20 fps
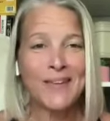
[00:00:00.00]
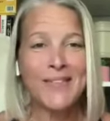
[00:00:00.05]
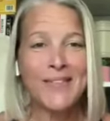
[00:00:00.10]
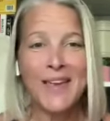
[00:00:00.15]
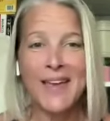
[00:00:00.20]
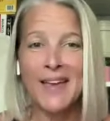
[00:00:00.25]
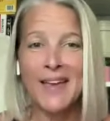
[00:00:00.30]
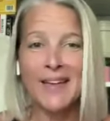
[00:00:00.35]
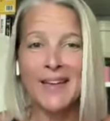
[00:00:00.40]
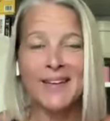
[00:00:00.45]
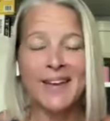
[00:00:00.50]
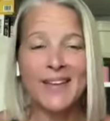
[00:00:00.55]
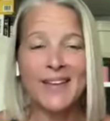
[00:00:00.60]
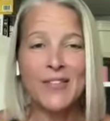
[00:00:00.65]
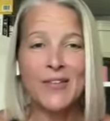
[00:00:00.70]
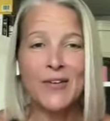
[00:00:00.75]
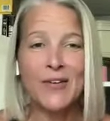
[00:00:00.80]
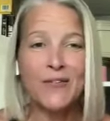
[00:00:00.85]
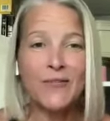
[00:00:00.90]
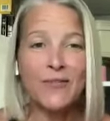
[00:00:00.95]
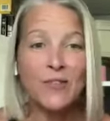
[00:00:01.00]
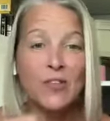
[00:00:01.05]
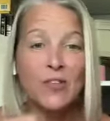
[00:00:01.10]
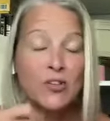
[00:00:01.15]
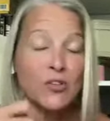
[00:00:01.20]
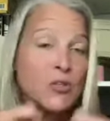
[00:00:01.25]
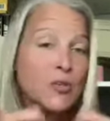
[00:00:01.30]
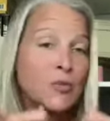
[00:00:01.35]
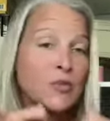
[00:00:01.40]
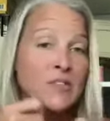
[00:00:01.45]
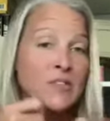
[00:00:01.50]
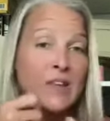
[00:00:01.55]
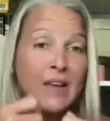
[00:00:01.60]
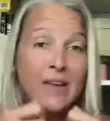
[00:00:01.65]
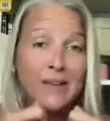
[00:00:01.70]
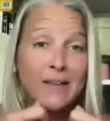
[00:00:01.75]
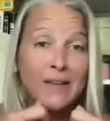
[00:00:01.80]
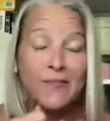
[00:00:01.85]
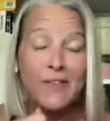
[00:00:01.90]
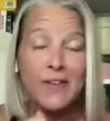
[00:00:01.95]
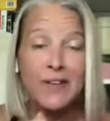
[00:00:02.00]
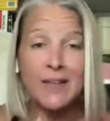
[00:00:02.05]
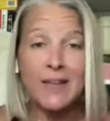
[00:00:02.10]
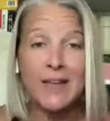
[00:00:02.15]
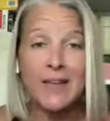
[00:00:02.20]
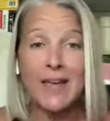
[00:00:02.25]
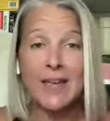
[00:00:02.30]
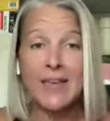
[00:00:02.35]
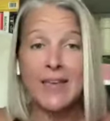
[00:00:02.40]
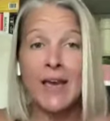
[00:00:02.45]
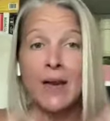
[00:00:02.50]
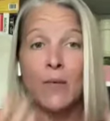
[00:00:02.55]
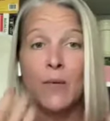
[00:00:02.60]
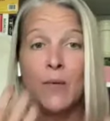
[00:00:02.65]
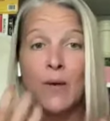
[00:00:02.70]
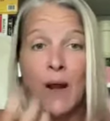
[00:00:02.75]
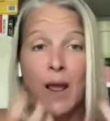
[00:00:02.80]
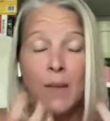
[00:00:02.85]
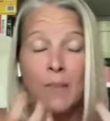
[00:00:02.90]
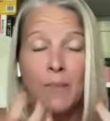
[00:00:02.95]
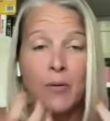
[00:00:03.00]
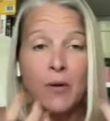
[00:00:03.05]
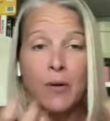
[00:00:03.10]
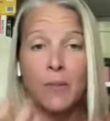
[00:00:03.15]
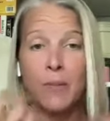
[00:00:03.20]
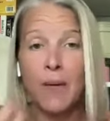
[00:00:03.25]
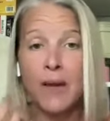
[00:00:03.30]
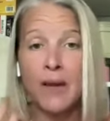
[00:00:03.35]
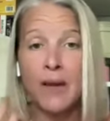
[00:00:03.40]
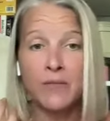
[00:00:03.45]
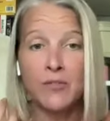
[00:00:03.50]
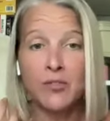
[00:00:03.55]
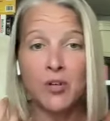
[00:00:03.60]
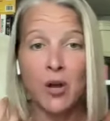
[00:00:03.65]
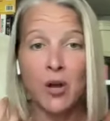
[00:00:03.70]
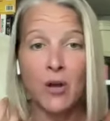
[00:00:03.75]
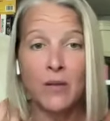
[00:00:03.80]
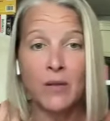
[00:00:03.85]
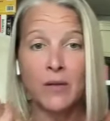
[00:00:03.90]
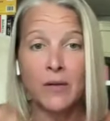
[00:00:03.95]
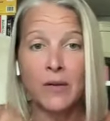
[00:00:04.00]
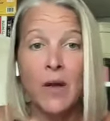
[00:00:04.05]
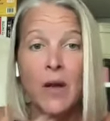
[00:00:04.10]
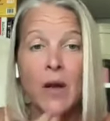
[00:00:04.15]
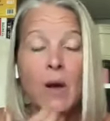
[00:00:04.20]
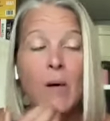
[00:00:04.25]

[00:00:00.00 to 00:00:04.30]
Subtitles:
than the 2-second feeling I get when I put a bite of chocolate